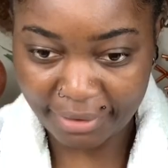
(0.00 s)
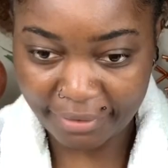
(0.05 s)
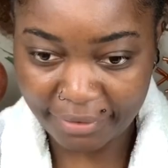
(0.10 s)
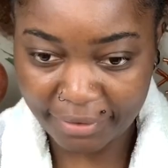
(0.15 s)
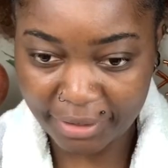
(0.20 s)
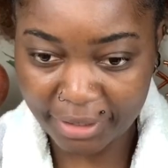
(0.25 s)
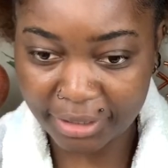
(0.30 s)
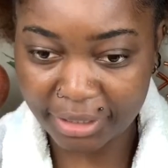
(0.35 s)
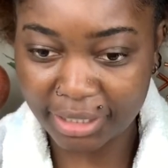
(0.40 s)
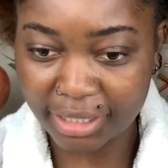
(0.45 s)
I
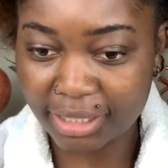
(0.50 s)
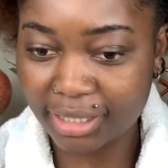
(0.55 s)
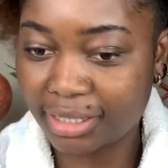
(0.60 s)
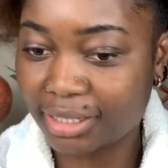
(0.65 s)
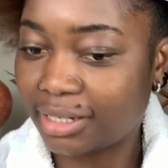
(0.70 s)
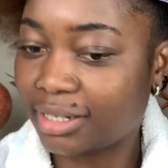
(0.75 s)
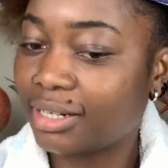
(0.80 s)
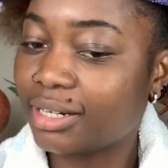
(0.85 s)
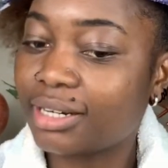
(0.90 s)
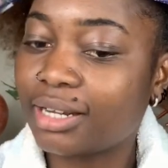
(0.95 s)
feel
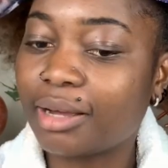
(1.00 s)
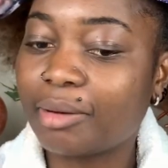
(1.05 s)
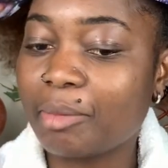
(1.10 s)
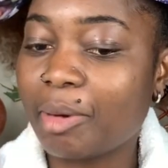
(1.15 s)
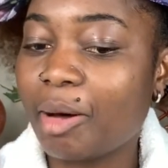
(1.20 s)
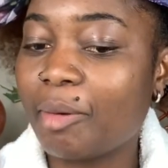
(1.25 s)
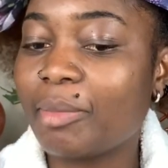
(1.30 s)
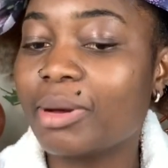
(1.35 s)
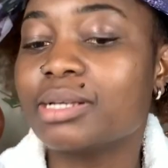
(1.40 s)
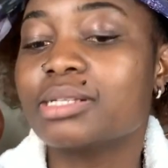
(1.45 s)
good
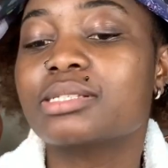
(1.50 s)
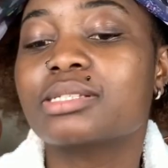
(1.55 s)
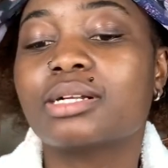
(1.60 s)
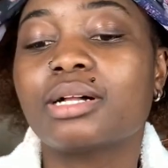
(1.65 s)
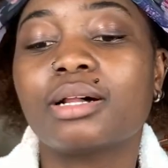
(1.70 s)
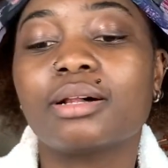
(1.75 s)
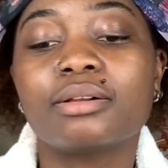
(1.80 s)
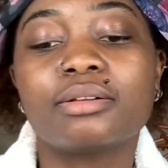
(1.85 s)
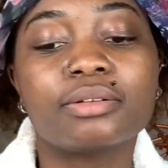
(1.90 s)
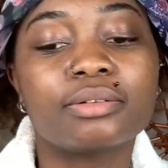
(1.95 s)
about
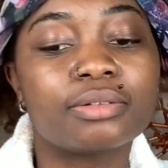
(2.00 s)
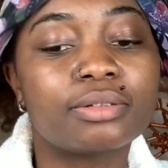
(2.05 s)
myself.